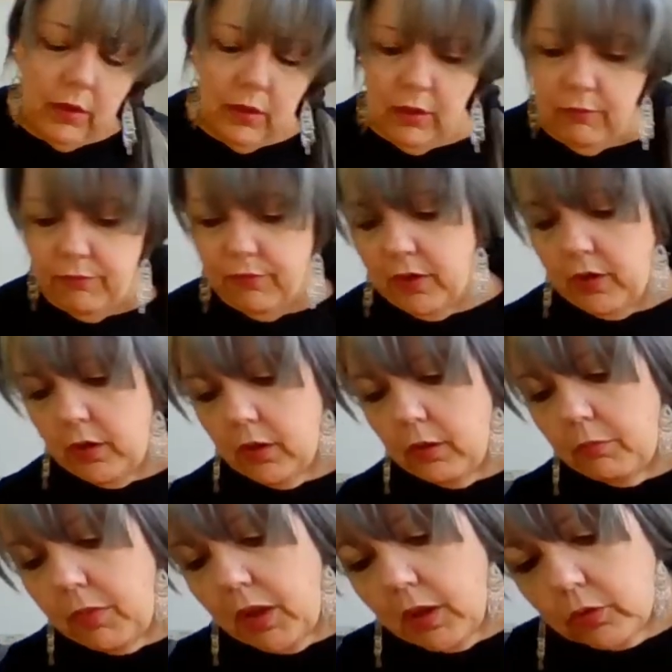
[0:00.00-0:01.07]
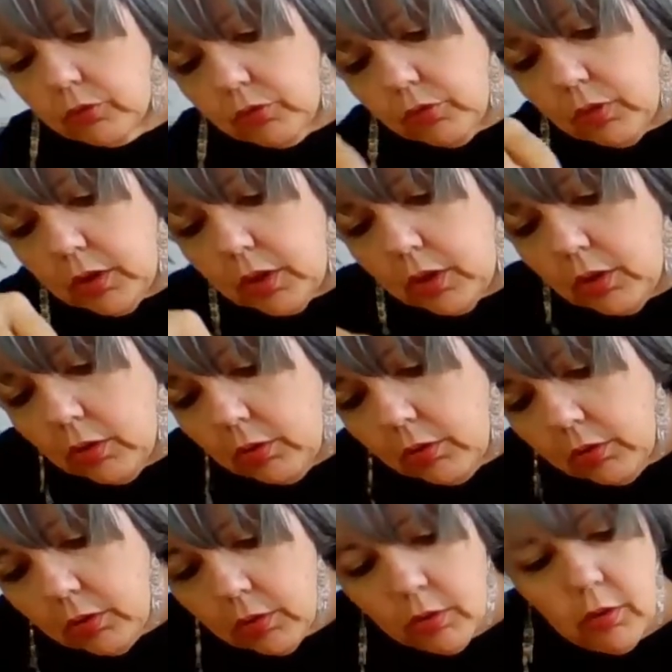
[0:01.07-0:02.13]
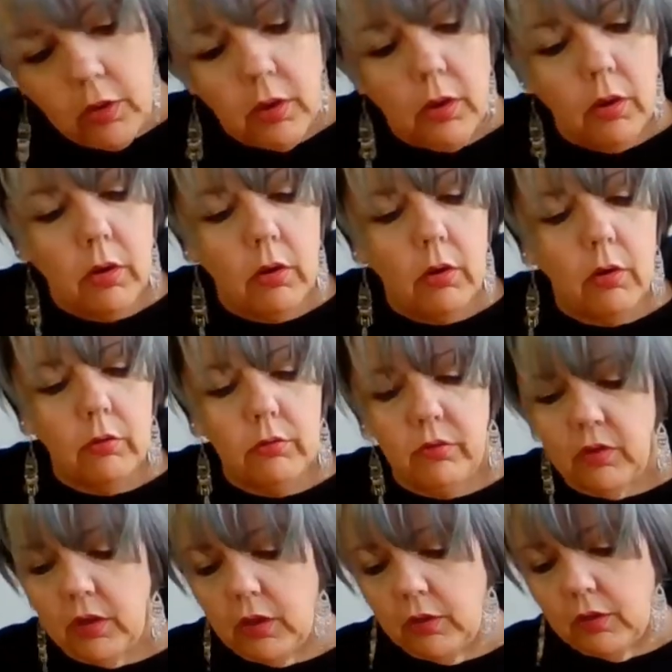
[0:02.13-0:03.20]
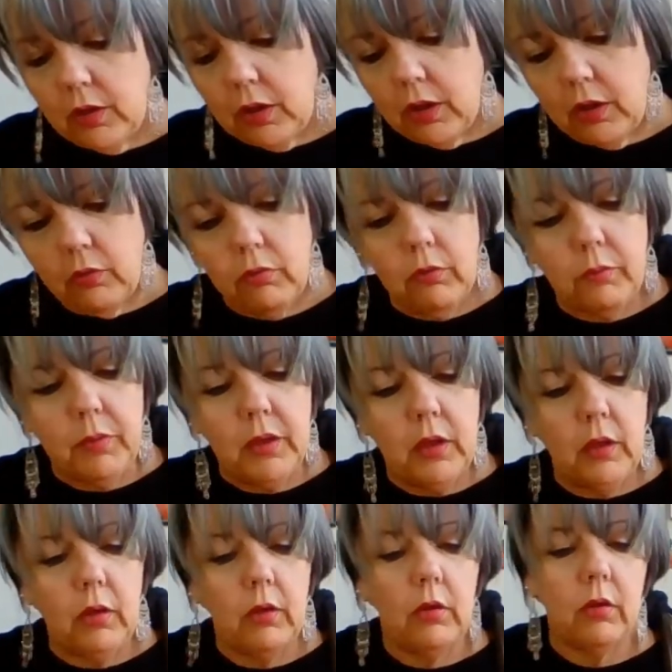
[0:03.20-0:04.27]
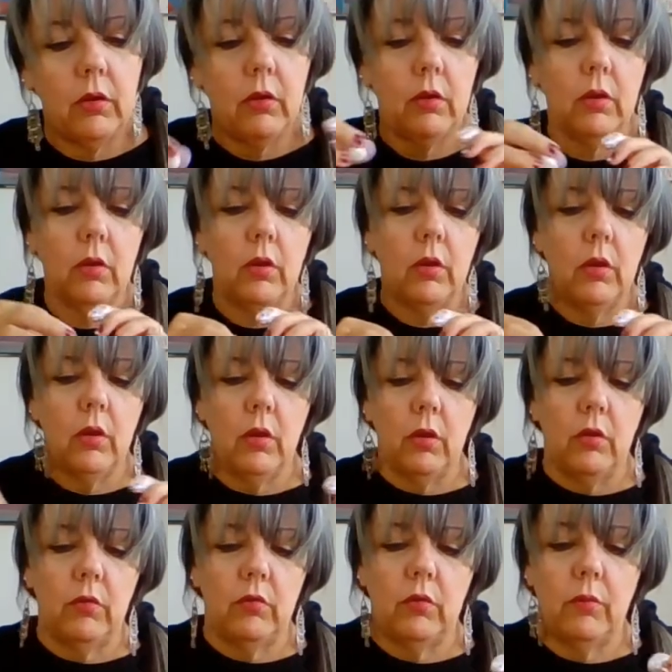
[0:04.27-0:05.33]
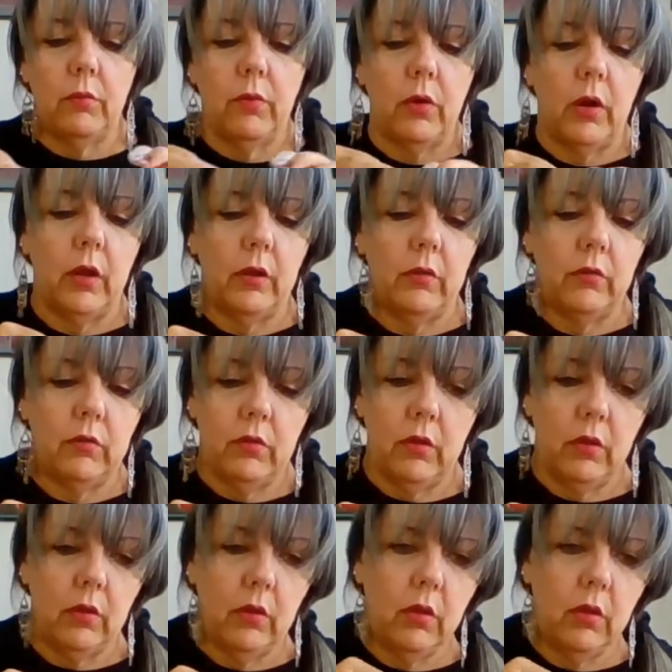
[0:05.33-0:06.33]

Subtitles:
If it actually holds anything, I will be surprised.